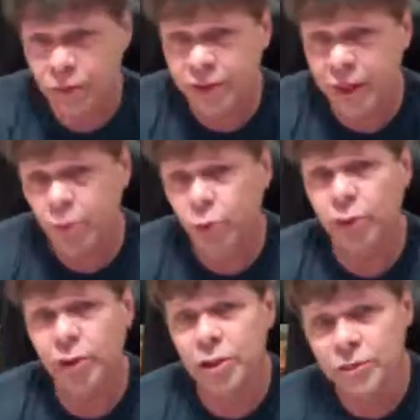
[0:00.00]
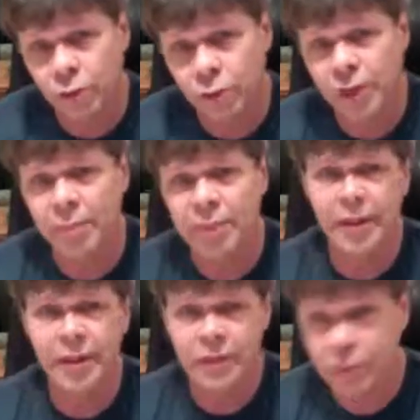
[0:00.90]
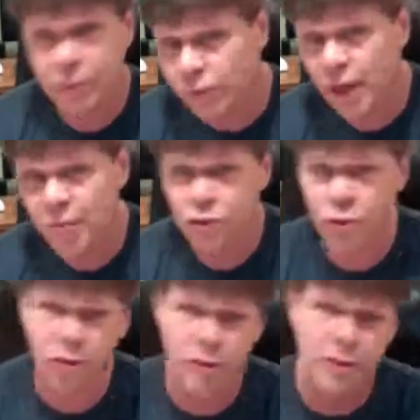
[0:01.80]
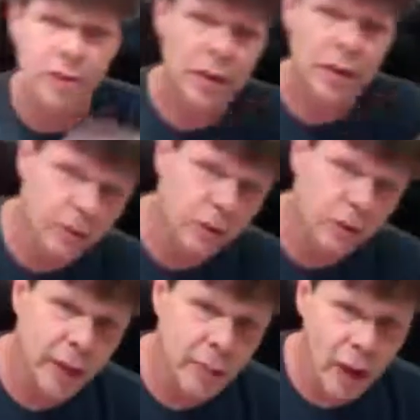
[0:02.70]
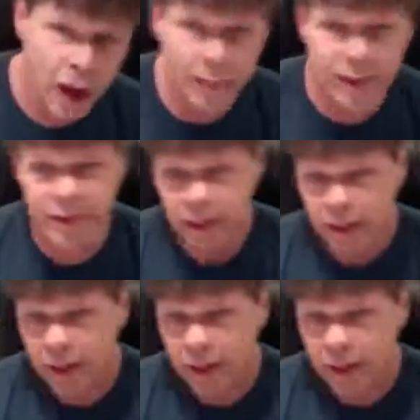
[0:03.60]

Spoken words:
full-time careers, full-time kids, full-time chores, full-time hobbies.